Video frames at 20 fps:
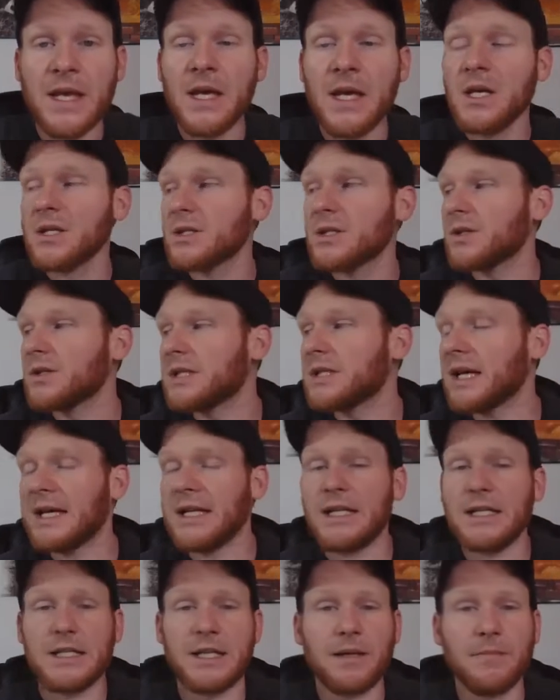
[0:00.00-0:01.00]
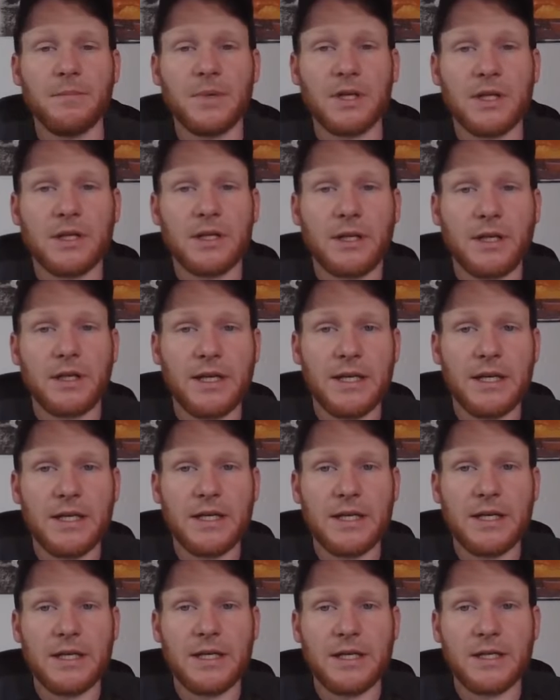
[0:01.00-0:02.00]
So Tine and Timber
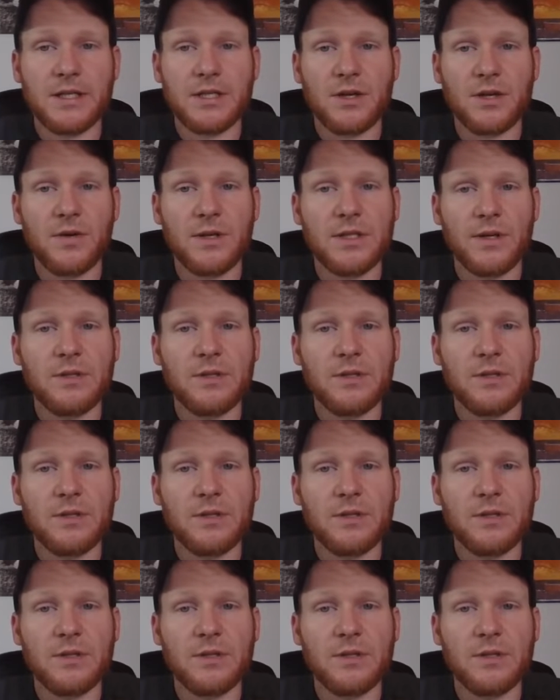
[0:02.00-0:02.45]
is going